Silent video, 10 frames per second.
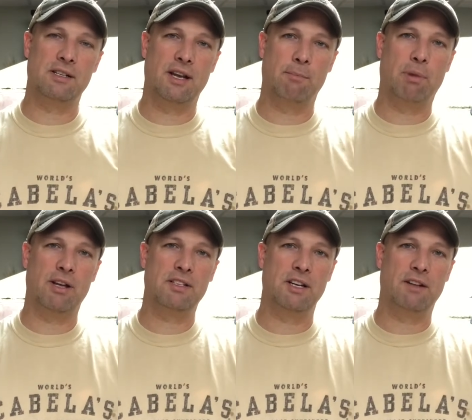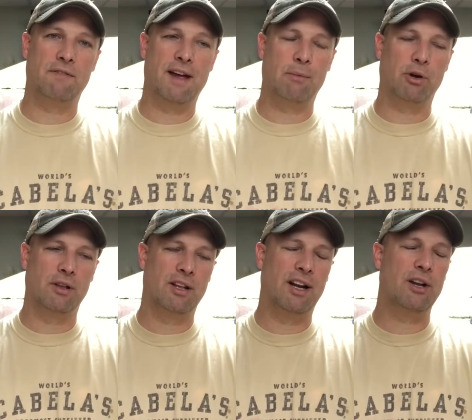and busting the
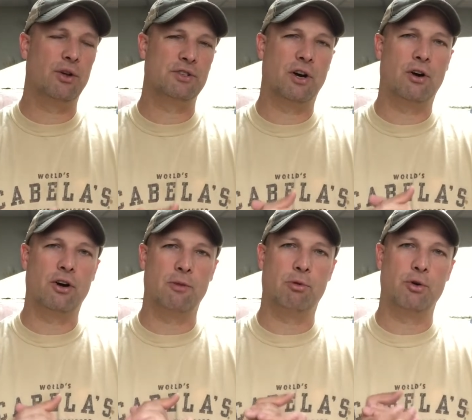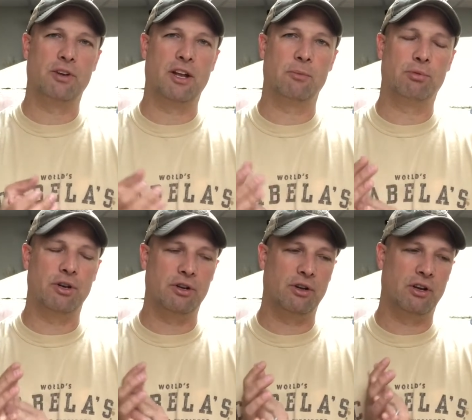fabric that I know is already broke down
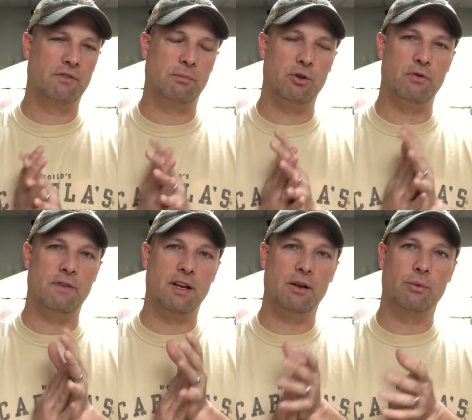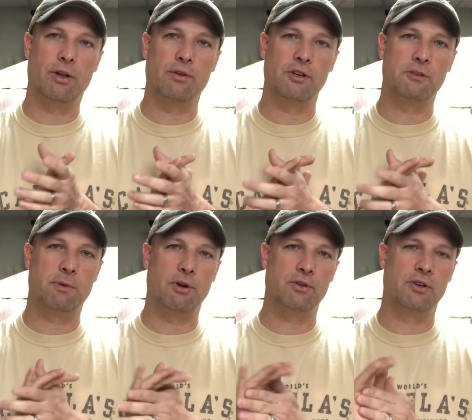pretty good from UV and weather
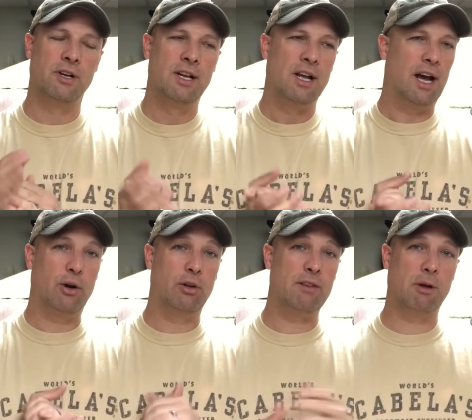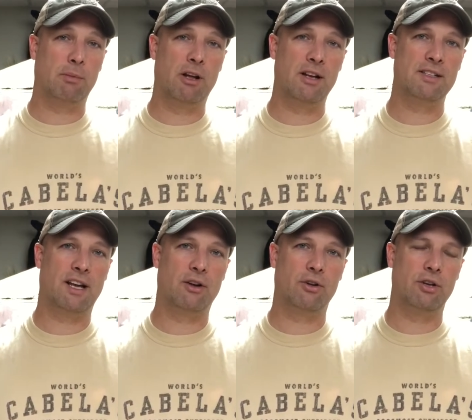exposure. I don't leave my blinds
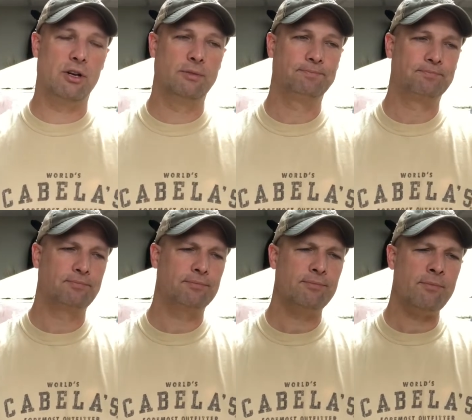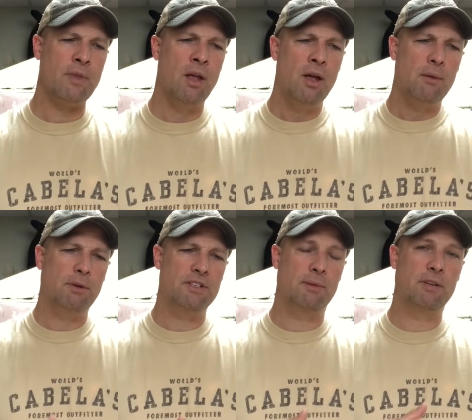out all year,
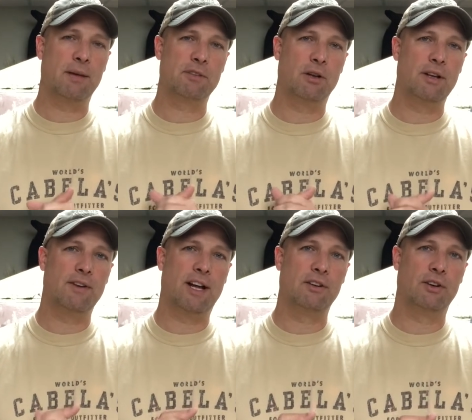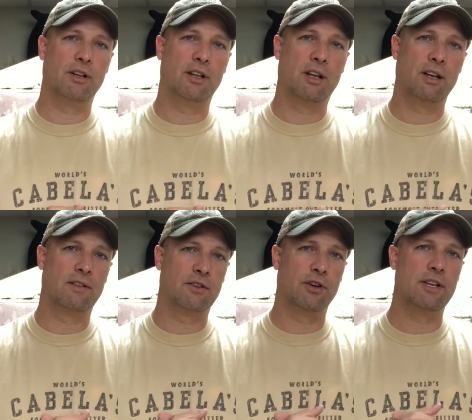but sometimes I'll leave it out during the length
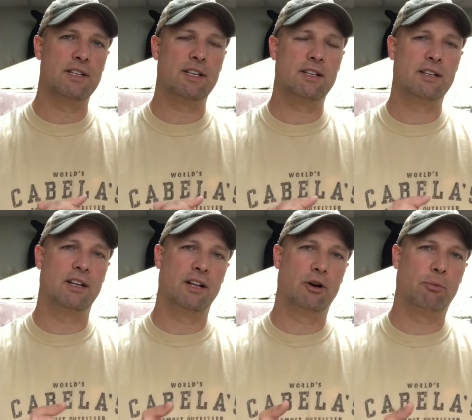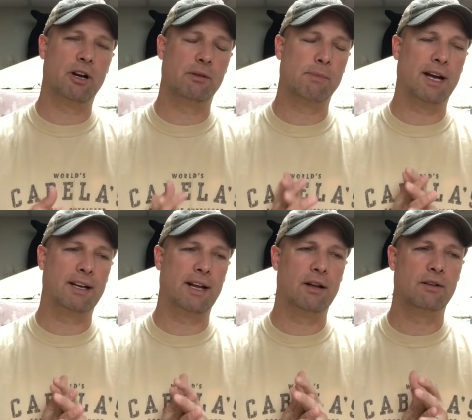of turkey season, and then I'll break them back
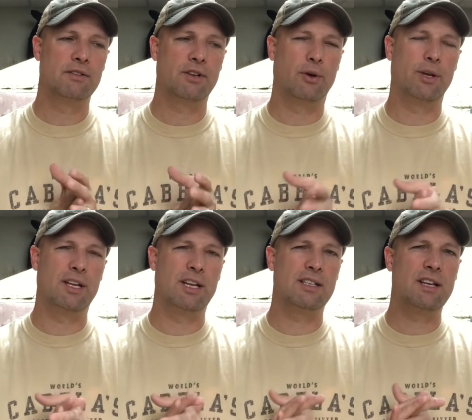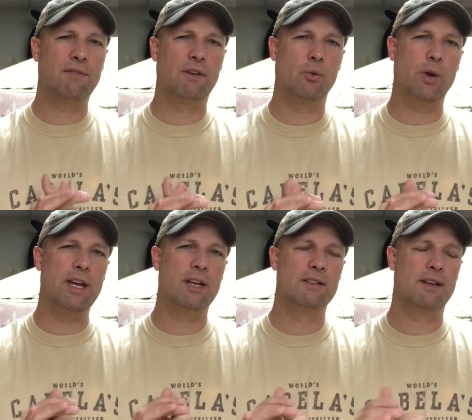down. So it's definitely
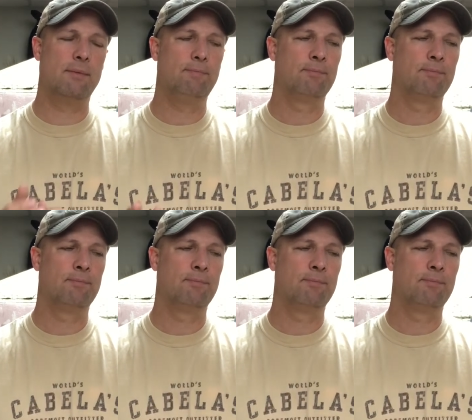weakened some.